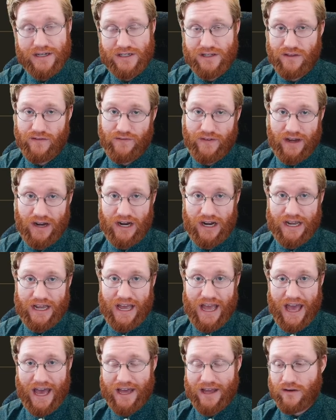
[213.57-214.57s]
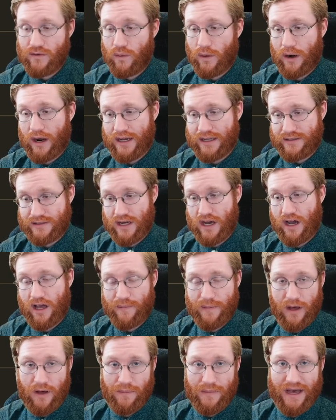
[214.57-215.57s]
to the very end where I talk
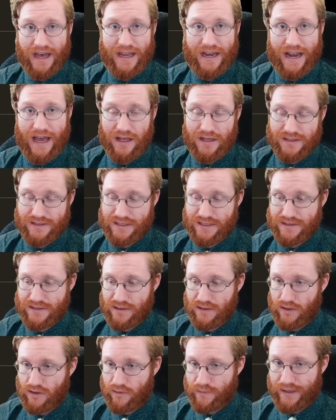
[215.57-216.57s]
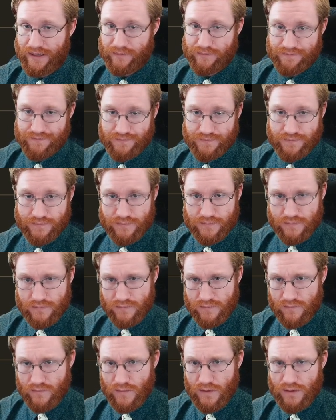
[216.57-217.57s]
about my analysis a little bit.
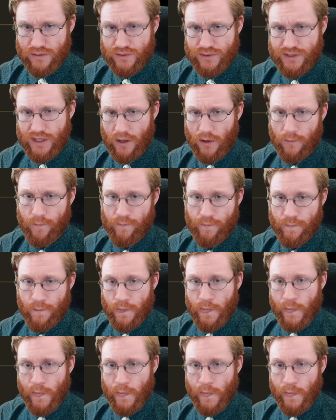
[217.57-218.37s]
So,